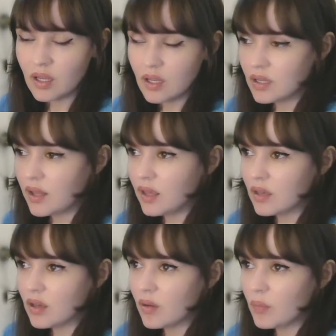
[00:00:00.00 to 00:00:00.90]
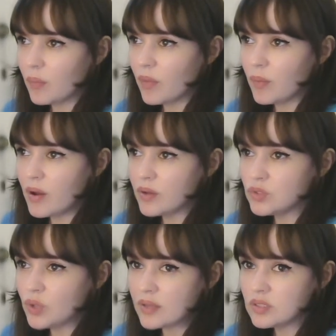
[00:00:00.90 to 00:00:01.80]
Like, about
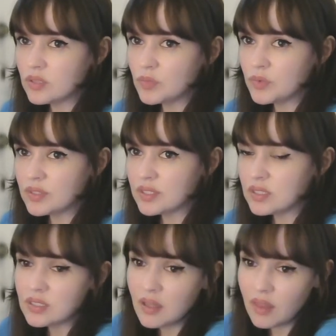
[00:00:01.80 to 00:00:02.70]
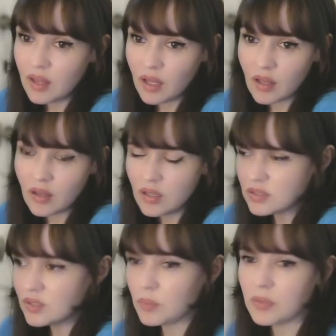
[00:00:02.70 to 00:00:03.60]
200 movies is nothing. He's
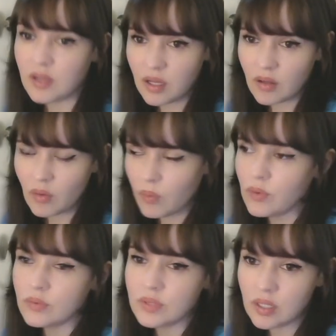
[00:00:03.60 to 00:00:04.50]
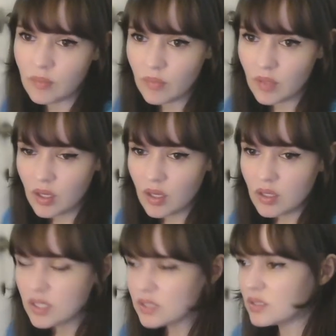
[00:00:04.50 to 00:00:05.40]
nobody. No one knows him.
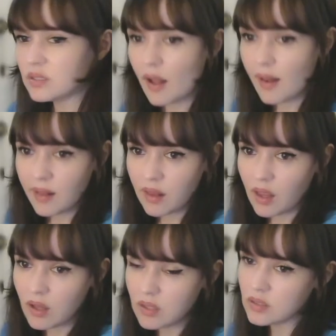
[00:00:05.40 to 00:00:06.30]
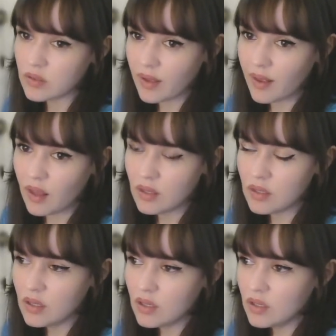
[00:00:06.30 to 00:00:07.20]
He's not talented, okay?
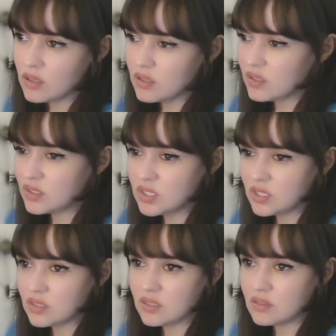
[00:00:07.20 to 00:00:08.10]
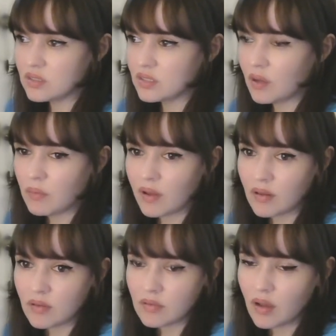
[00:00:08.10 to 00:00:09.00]
He's just someone,
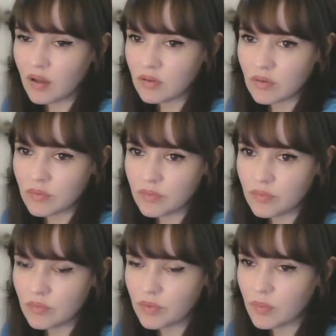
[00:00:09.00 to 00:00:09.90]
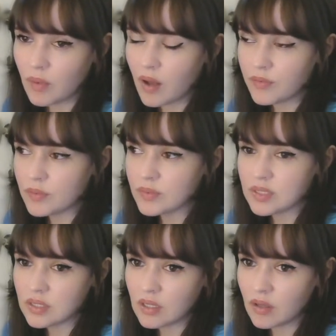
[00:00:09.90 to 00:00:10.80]
I don't know, from the
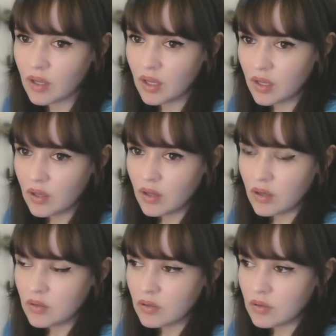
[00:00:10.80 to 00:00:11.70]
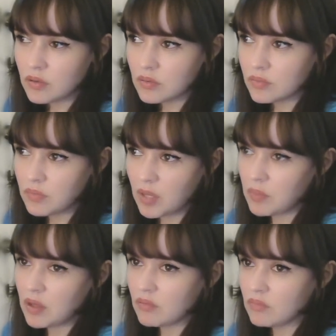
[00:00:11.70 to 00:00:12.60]
street.
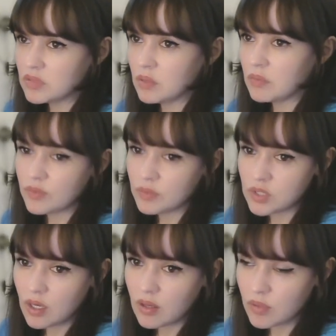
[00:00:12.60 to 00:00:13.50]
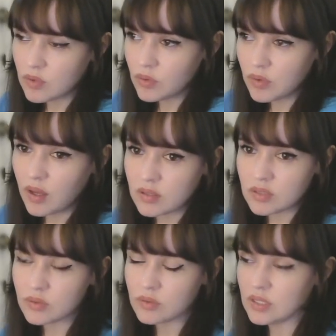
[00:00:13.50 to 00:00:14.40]
Maybe someone from China, but who cares?
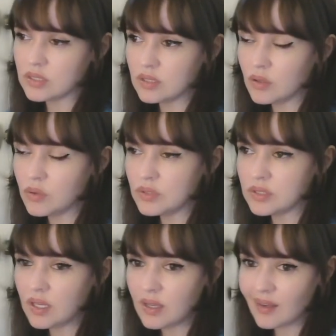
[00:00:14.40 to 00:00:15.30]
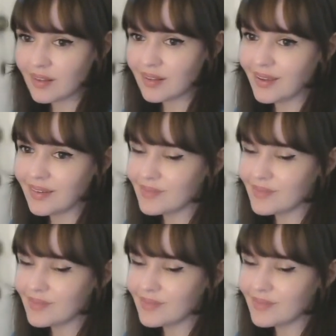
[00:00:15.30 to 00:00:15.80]
Who is he? Like,